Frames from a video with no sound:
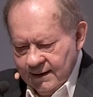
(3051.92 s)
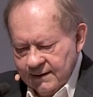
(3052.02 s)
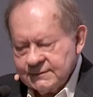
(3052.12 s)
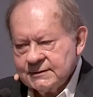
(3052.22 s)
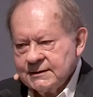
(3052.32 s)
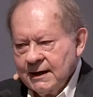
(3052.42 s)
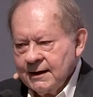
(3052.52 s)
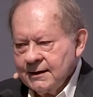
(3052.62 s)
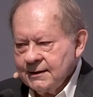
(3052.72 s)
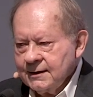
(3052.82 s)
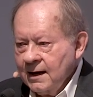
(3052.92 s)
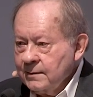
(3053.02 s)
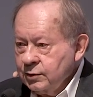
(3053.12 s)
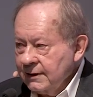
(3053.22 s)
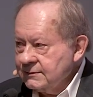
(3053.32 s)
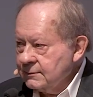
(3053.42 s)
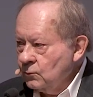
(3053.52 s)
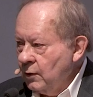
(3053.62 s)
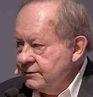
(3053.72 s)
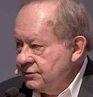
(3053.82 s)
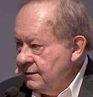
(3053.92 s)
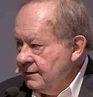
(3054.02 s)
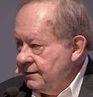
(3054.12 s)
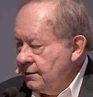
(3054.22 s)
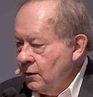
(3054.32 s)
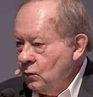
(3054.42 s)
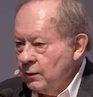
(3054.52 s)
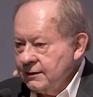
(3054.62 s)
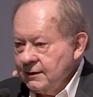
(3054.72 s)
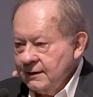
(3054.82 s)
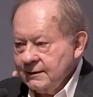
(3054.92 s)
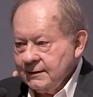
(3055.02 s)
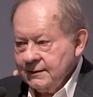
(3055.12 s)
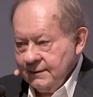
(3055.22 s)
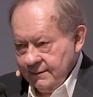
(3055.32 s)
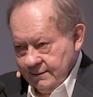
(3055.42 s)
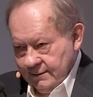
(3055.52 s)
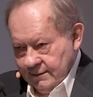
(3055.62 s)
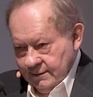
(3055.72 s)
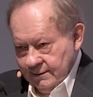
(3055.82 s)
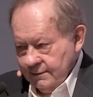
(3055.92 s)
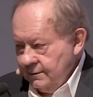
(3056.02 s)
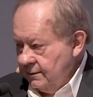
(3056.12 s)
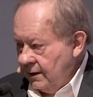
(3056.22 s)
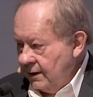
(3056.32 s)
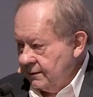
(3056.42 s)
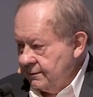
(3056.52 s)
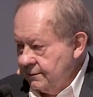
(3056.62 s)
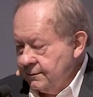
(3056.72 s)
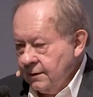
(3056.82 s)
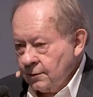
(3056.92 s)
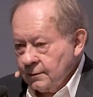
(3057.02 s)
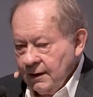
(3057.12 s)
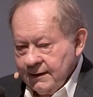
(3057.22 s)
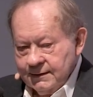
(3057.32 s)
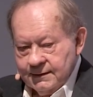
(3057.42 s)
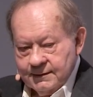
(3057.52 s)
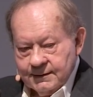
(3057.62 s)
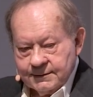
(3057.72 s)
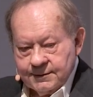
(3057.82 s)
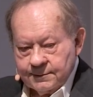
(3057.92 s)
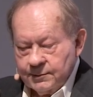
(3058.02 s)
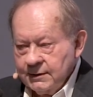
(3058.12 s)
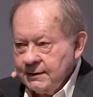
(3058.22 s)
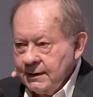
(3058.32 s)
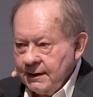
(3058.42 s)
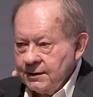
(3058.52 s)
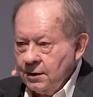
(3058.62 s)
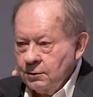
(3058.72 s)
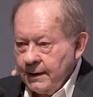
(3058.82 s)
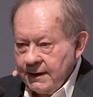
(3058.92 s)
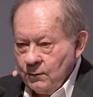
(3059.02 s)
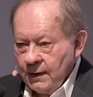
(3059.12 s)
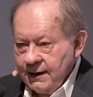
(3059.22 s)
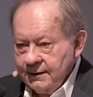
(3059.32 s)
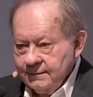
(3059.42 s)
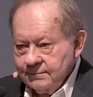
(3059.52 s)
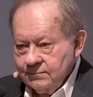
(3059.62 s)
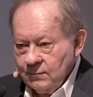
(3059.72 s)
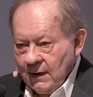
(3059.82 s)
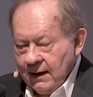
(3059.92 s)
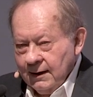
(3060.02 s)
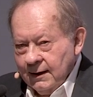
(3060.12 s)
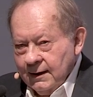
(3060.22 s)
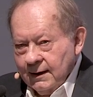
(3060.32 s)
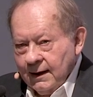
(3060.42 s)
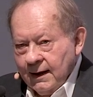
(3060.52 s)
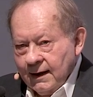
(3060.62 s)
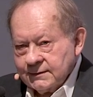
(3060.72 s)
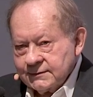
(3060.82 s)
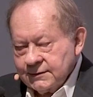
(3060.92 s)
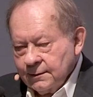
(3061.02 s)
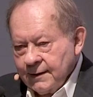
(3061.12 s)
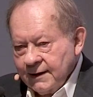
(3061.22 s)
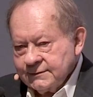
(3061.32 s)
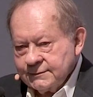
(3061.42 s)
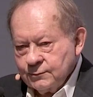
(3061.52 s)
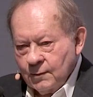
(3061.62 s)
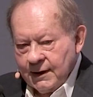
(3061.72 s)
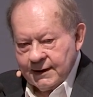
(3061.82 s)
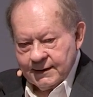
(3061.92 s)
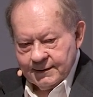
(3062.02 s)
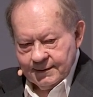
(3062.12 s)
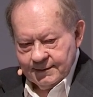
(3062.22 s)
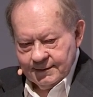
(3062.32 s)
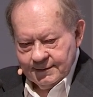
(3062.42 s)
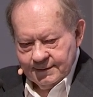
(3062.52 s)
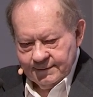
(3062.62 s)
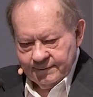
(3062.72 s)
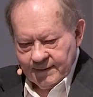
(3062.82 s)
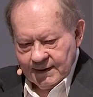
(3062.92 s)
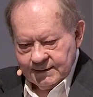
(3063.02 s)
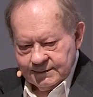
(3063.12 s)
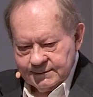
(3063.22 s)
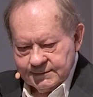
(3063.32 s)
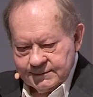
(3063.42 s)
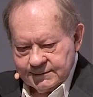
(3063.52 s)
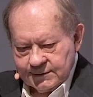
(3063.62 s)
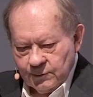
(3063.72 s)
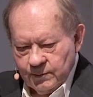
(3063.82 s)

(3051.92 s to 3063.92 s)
it's a complex question that no one can uh, totally determine and know anyway. And so that's why you find so